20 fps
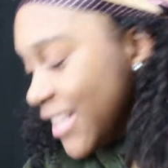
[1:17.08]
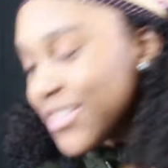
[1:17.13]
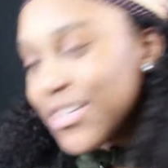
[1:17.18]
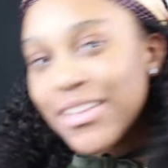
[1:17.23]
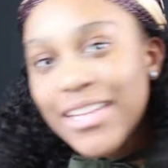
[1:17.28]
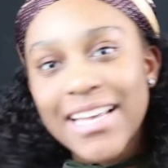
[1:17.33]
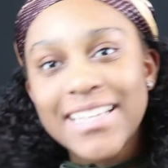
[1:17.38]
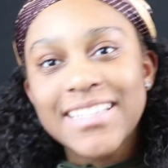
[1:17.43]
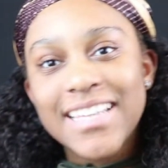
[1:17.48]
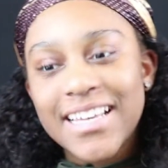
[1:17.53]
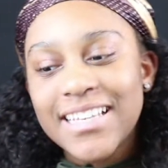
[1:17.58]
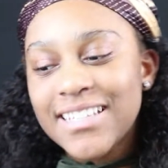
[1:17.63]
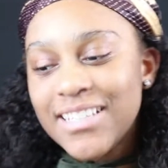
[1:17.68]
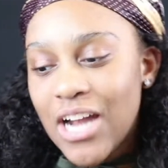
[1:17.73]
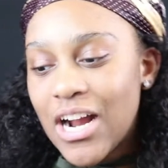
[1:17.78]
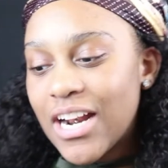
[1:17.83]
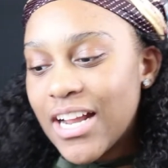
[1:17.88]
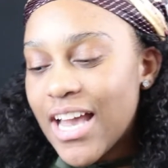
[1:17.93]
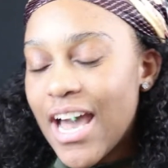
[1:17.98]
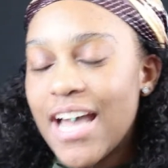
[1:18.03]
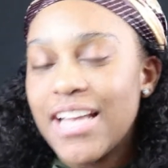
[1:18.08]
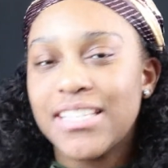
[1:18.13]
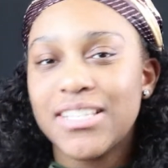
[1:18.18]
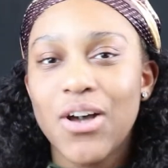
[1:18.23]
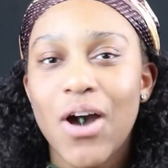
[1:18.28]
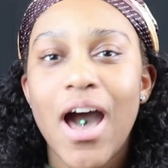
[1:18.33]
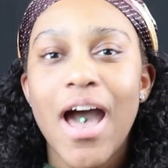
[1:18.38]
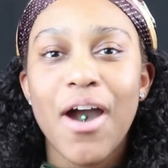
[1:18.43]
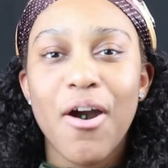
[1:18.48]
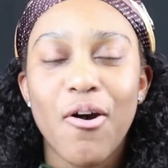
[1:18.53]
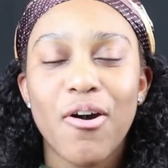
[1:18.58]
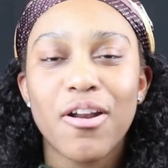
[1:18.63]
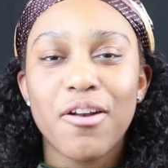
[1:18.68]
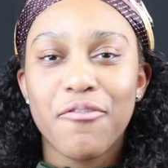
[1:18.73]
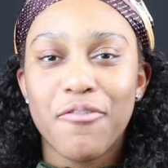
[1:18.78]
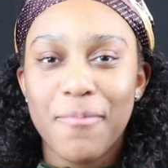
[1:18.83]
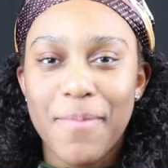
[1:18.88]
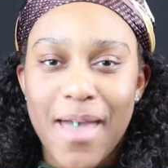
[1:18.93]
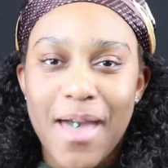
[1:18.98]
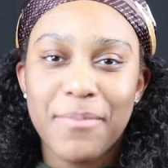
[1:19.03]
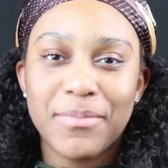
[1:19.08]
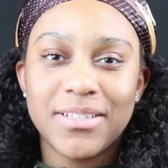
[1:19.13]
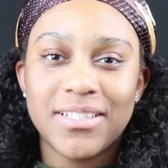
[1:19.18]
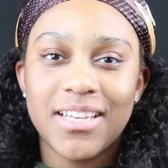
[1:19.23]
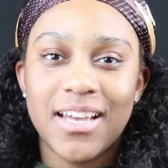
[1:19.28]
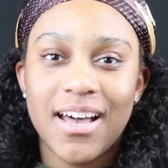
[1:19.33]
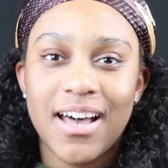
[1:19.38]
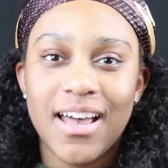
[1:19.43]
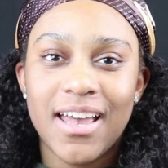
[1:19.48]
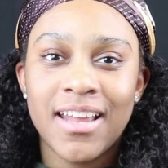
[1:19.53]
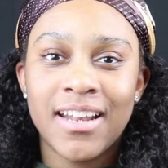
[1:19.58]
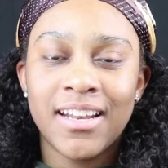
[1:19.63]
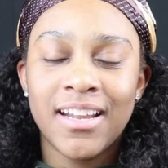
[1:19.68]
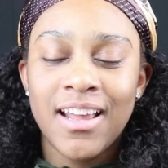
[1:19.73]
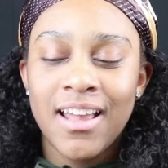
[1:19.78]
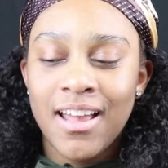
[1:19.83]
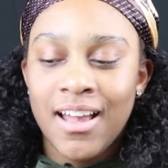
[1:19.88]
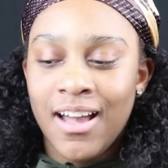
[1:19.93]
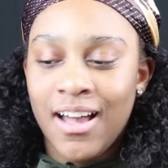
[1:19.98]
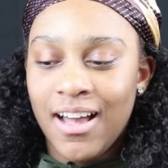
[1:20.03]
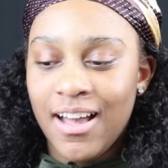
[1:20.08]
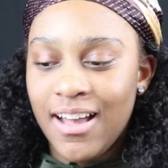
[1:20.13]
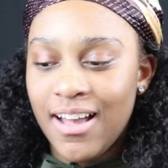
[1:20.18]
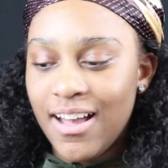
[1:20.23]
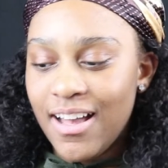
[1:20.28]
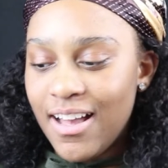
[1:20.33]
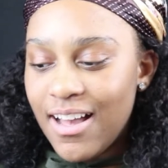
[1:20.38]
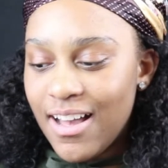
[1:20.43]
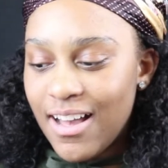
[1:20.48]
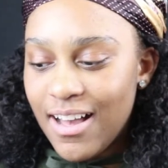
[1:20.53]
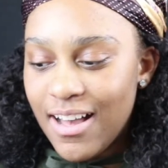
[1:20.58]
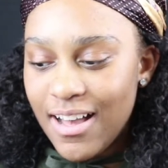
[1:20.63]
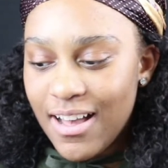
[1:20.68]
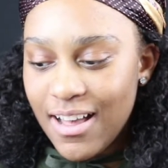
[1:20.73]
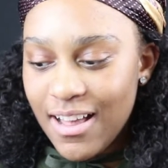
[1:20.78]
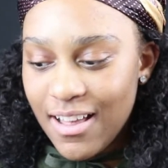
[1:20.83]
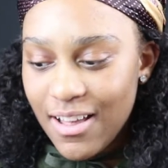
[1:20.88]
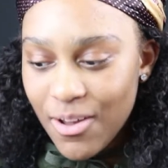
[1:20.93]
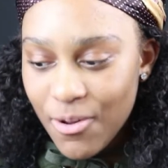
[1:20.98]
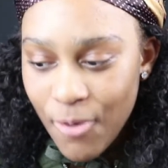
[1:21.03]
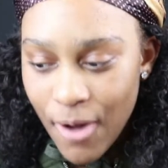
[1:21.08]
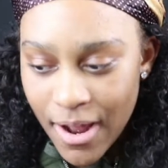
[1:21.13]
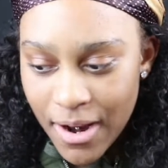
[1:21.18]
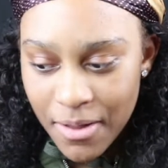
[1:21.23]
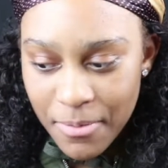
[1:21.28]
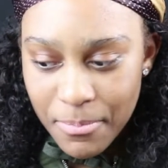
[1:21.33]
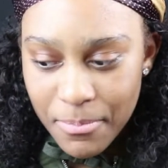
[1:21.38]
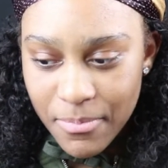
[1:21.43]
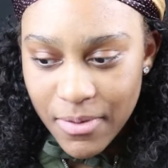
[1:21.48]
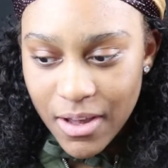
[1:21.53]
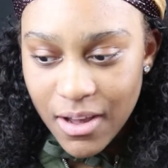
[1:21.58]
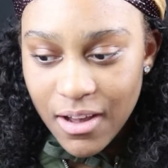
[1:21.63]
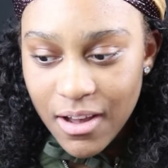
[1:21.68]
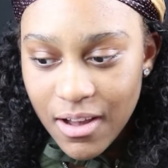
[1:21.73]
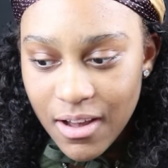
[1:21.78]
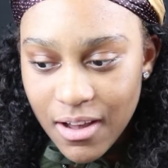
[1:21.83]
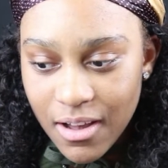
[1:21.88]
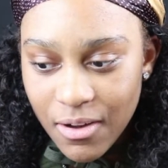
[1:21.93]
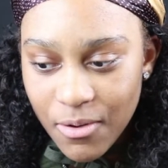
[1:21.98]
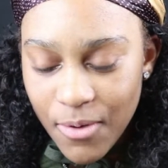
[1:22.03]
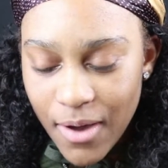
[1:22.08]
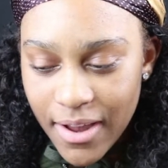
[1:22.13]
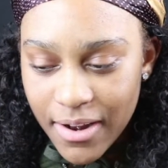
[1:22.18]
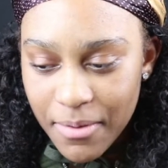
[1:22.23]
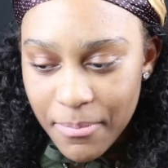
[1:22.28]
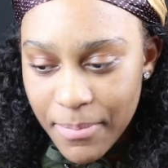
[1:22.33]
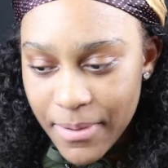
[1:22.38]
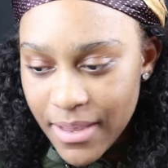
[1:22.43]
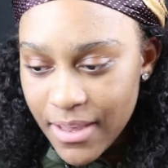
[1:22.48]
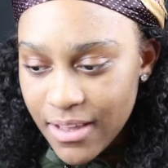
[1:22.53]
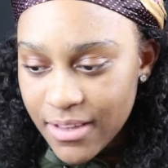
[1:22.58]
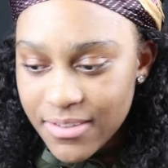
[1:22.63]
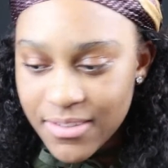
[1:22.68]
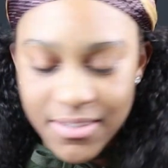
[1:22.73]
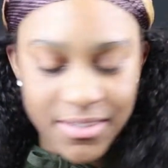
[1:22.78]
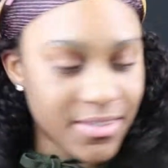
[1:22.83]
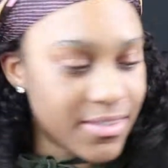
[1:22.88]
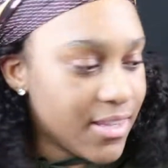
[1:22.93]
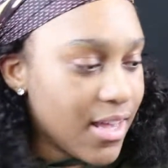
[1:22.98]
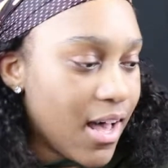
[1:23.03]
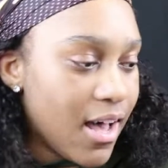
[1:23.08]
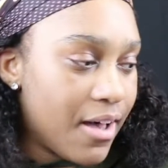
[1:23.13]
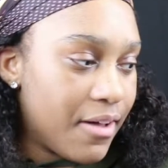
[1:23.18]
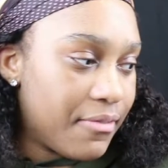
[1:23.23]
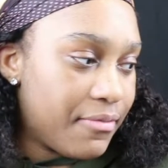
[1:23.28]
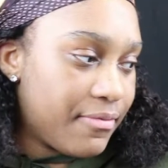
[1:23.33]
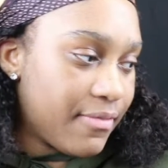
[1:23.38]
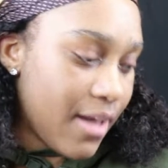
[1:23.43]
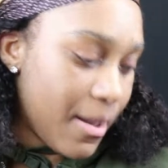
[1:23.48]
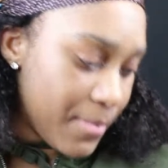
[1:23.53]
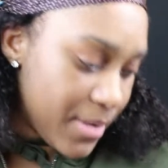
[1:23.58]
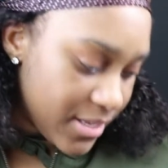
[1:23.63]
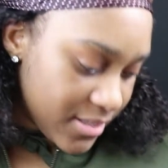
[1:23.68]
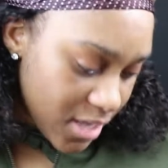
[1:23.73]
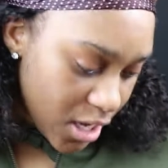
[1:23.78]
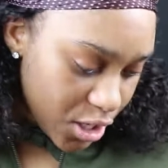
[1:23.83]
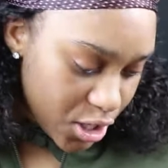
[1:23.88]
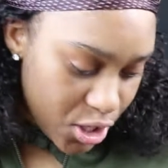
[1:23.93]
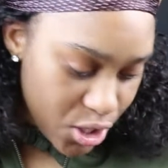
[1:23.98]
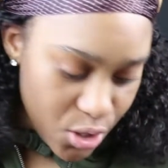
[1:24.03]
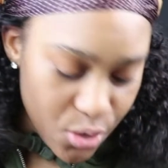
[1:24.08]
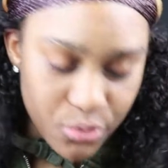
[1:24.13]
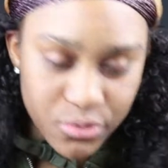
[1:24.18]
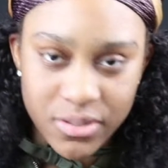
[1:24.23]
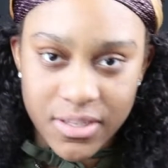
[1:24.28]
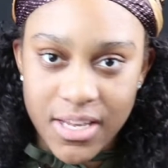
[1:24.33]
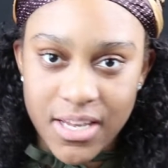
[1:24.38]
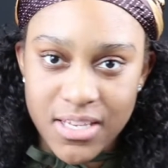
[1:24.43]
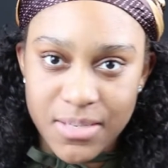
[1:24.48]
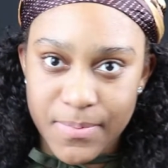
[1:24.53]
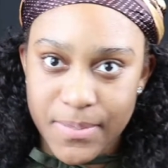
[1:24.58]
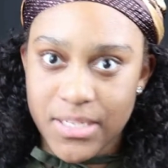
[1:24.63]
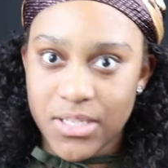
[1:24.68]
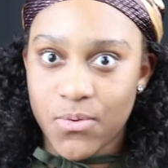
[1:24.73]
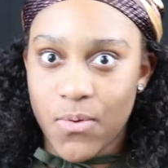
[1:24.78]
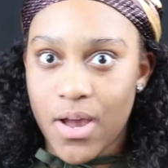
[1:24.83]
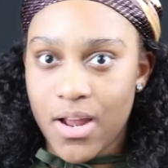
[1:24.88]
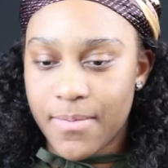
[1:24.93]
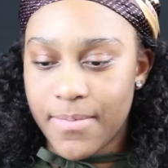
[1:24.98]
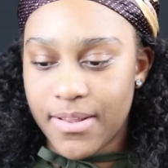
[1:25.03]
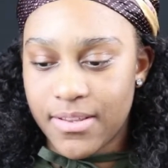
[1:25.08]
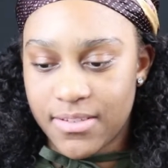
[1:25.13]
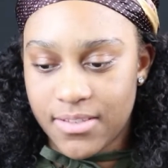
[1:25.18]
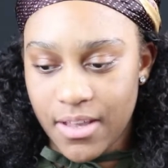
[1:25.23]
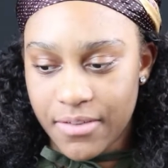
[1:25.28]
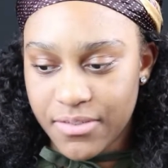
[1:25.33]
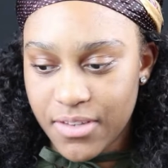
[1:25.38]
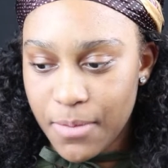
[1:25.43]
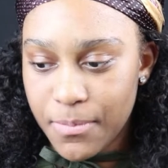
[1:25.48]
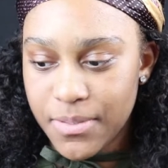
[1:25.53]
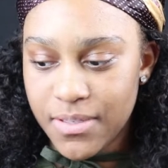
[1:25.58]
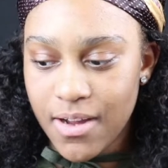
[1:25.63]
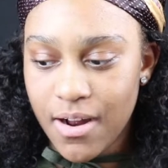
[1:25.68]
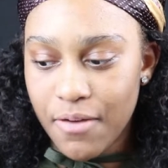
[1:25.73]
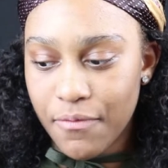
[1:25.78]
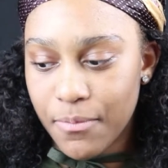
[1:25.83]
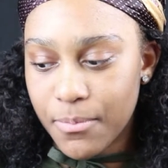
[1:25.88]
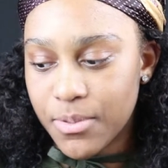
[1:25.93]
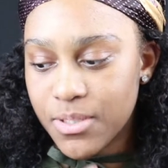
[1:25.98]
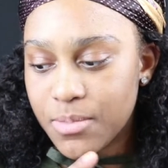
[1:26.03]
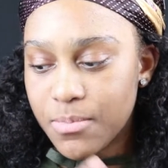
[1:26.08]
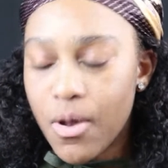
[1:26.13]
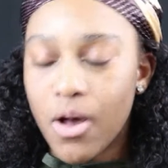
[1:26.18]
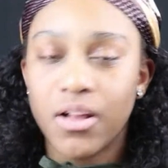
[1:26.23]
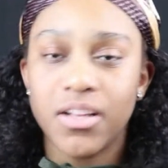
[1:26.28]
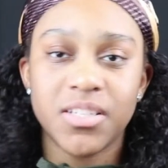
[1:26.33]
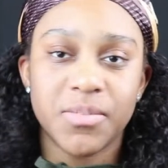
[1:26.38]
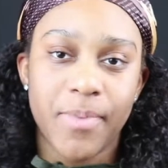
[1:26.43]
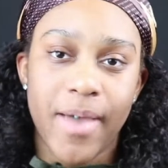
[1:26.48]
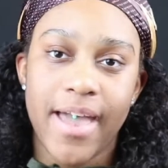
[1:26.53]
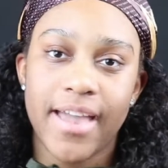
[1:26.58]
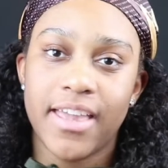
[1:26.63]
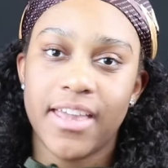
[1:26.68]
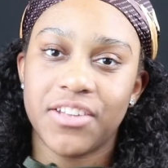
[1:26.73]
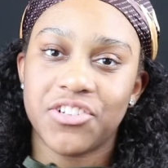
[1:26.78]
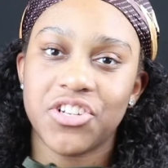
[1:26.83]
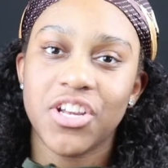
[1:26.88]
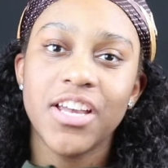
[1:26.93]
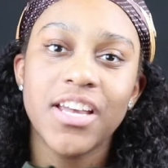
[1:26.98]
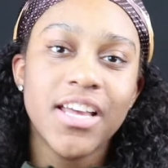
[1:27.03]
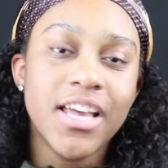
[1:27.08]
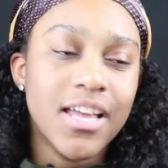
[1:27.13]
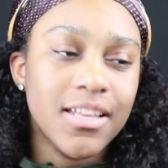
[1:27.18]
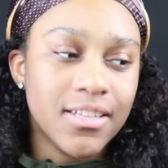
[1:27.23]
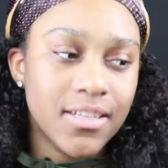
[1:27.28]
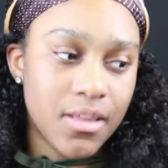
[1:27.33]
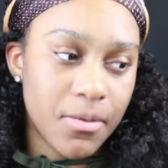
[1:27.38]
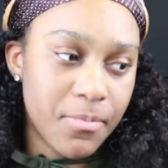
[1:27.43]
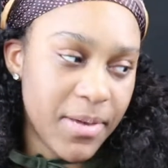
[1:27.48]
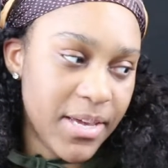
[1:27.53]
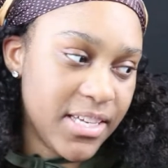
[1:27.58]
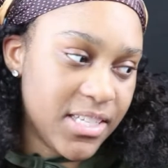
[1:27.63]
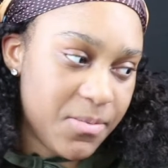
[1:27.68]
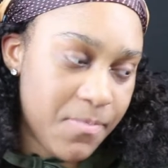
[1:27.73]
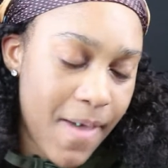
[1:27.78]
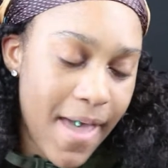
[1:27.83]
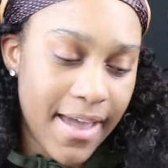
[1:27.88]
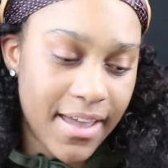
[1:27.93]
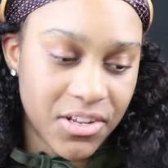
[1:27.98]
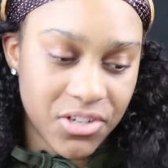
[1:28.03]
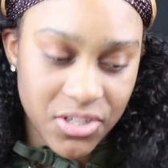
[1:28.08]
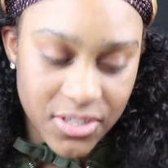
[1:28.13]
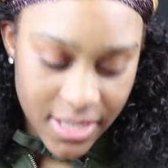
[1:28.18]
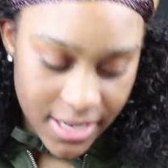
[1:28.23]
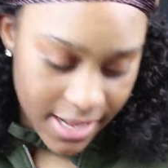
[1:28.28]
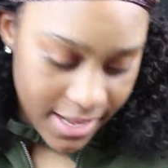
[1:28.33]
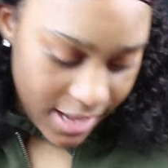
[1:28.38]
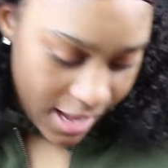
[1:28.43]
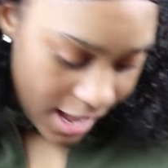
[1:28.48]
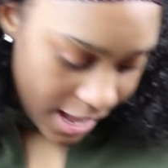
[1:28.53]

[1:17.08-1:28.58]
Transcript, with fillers: So let's get started, guys. So I ordered from Amazon quite a bit of stuff. I mean, it's not huge things, but it's quite a bit of stuff. So I'm gonna start from the smallest package to the biggest package that I